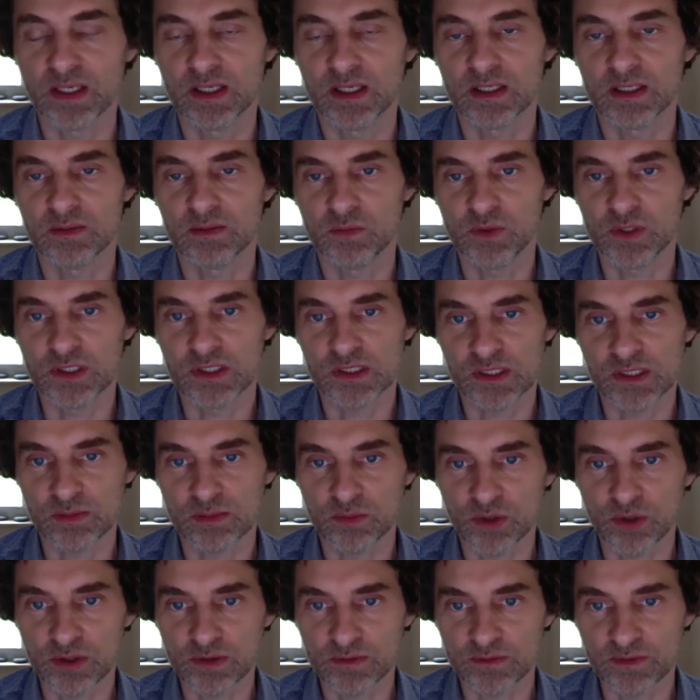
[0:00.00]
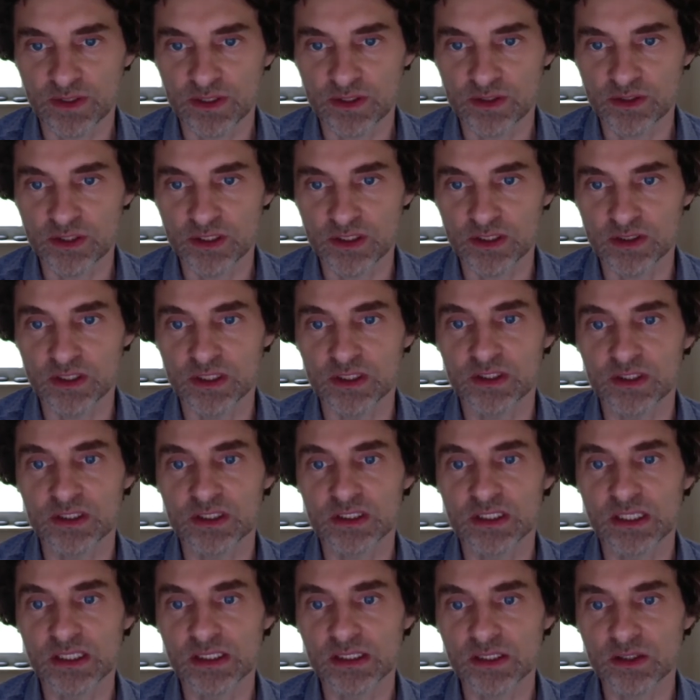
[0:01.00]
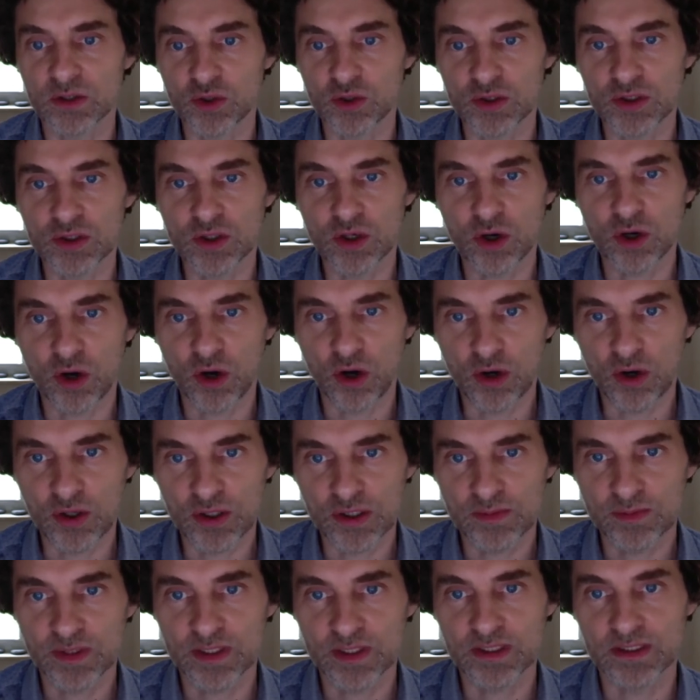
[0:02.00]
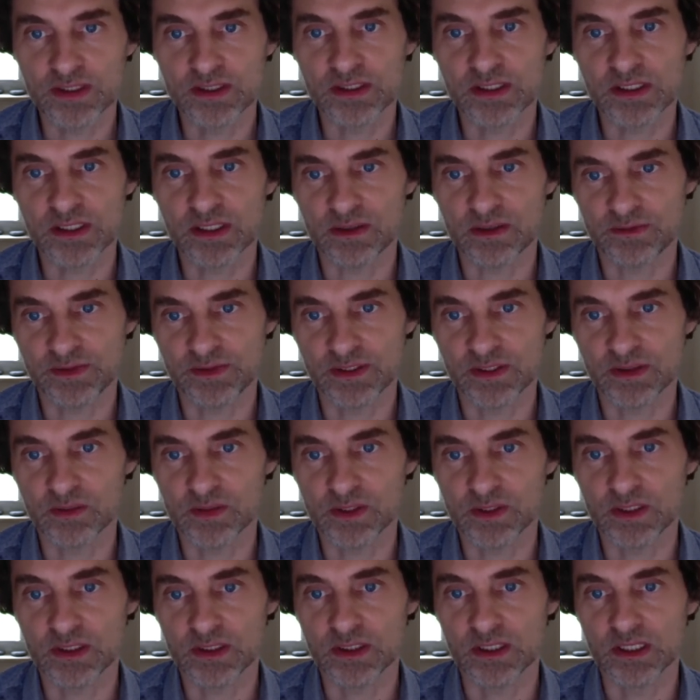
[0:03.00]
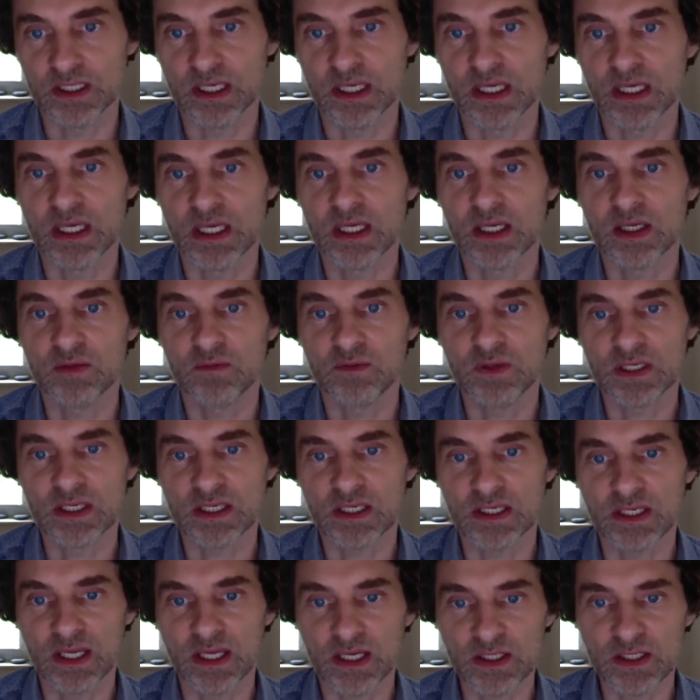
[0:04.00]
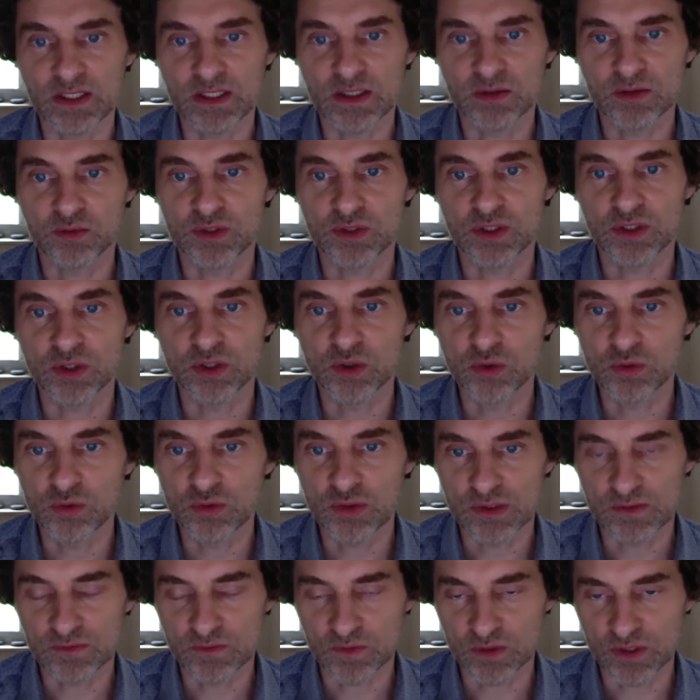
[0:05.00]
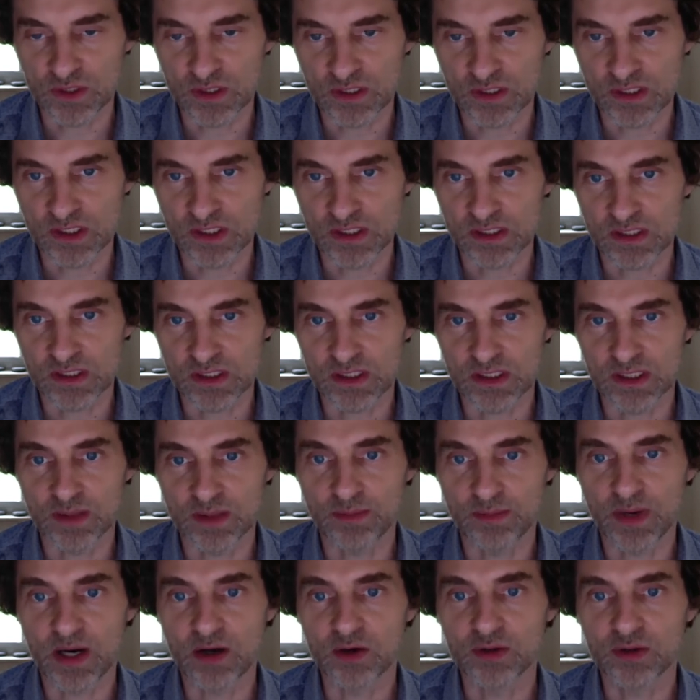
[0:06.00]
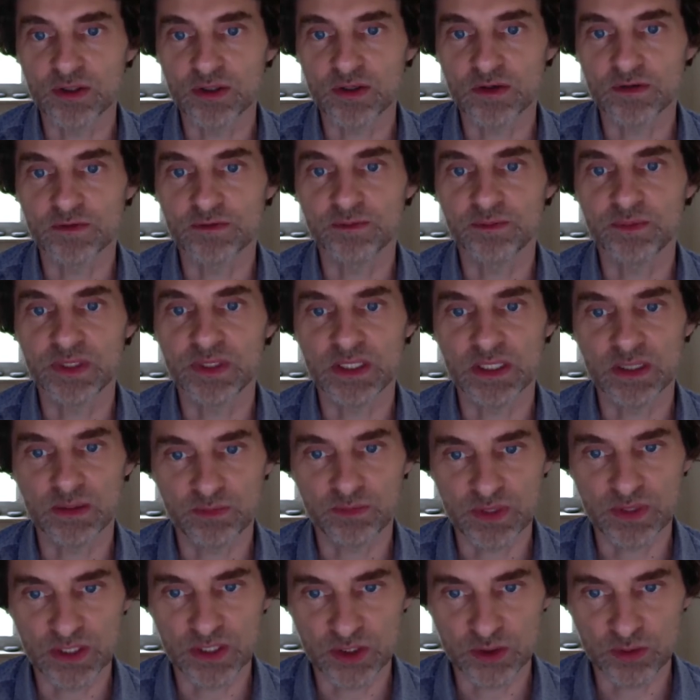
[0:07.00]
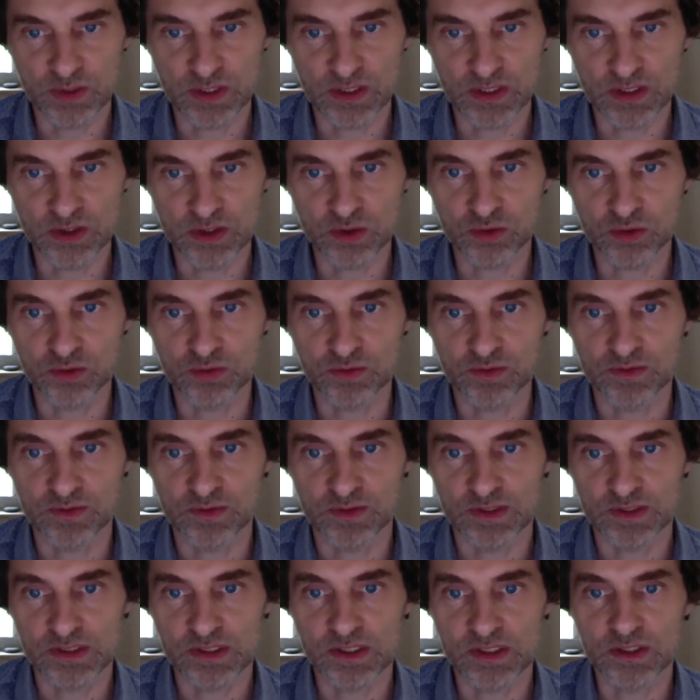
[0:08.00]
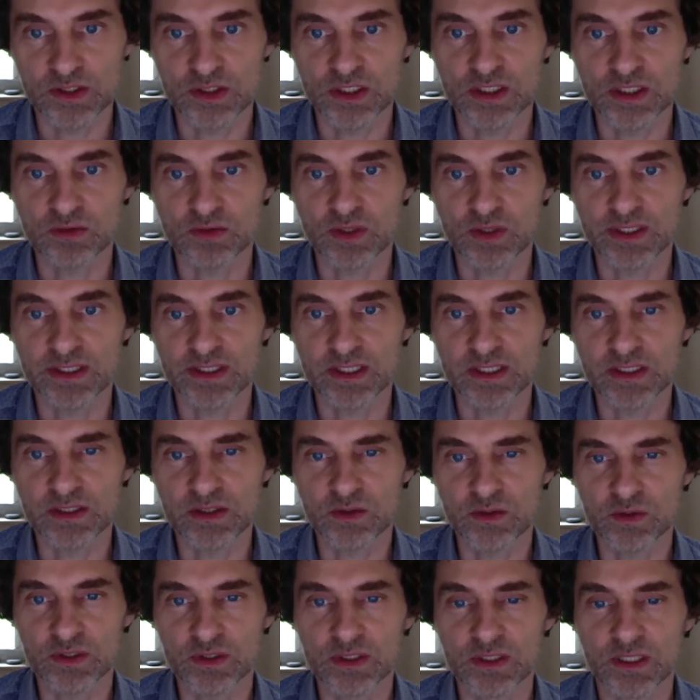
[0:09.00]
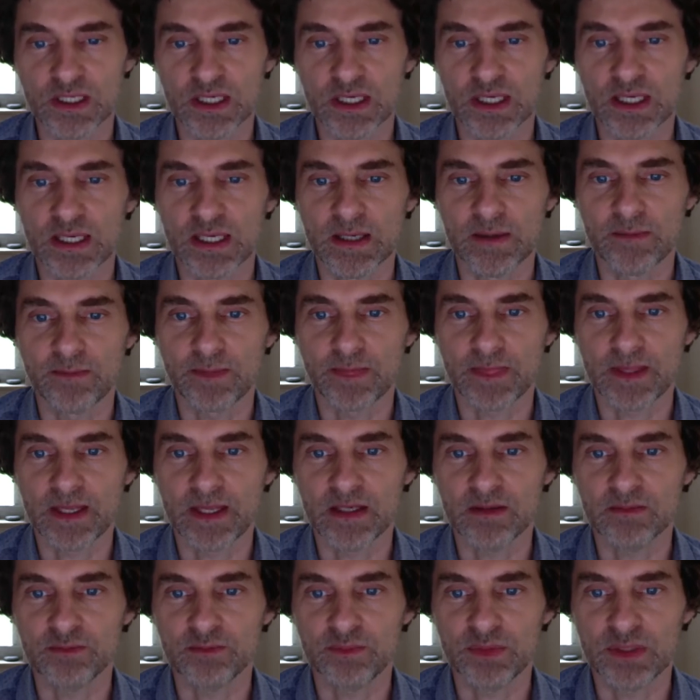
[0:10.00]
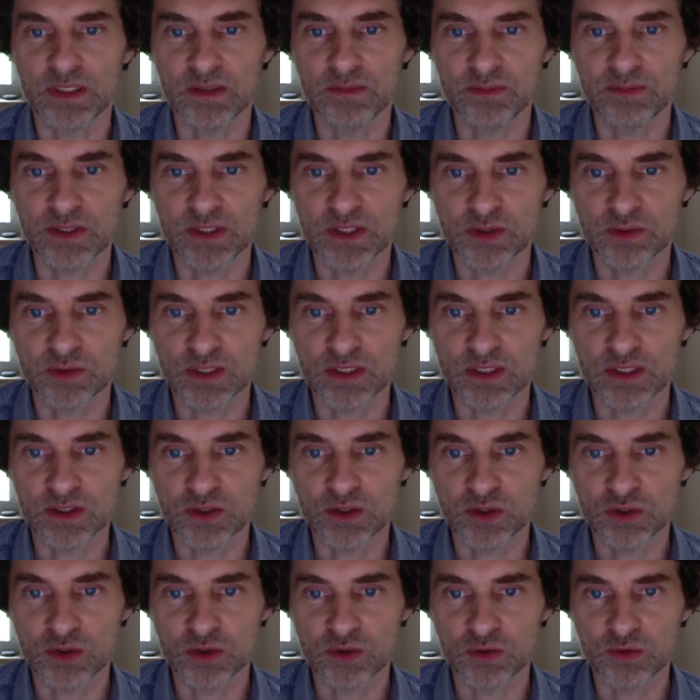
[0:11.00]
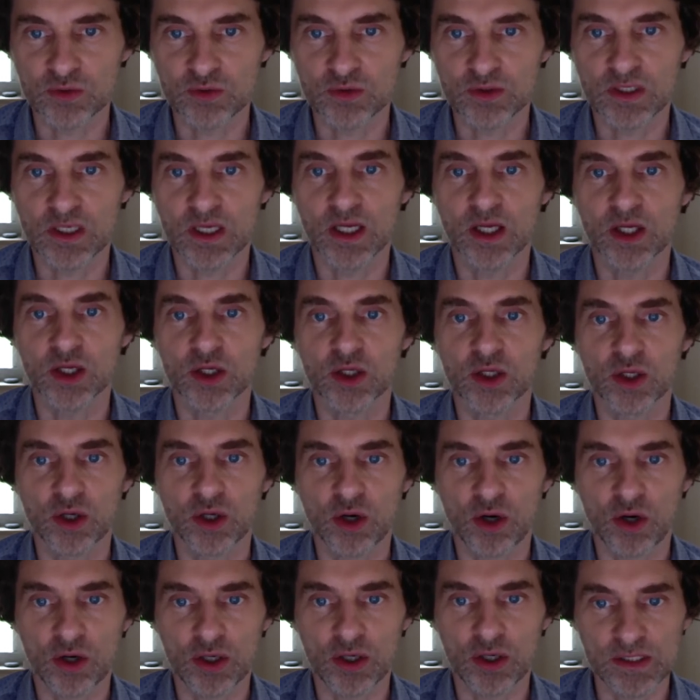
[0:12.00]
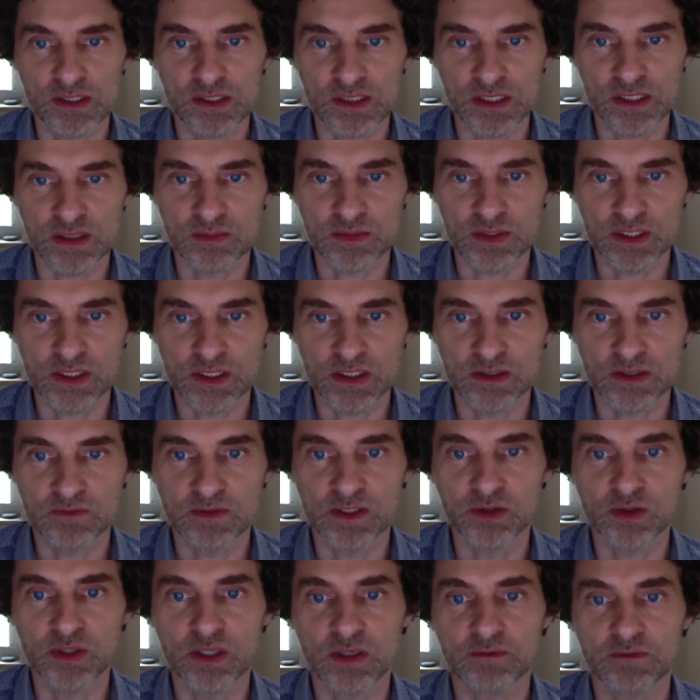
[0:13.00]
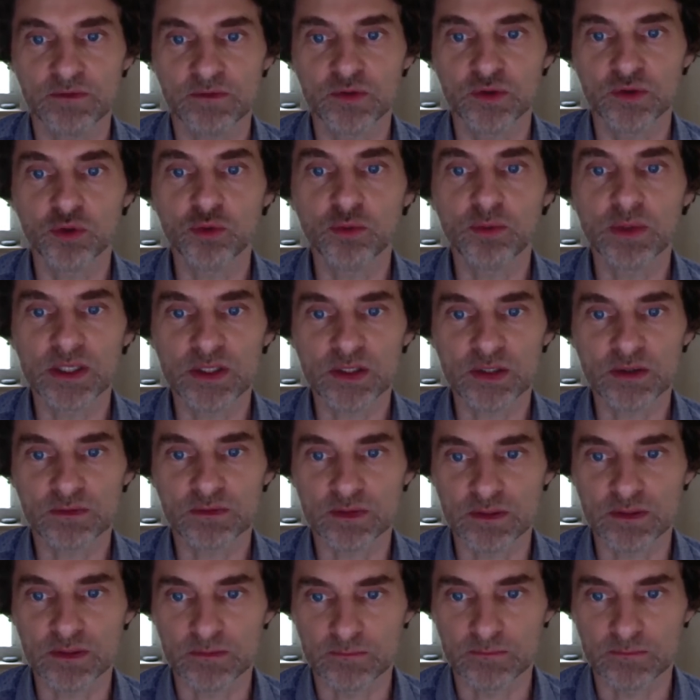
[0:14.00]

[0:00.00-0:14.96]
which is a modifier gene, it does not cause by itself CMT. We can actually reduce, for instance, the amount of PMP22. It's the gene right next to it. And PMP22 causes CMT when you have too much of it.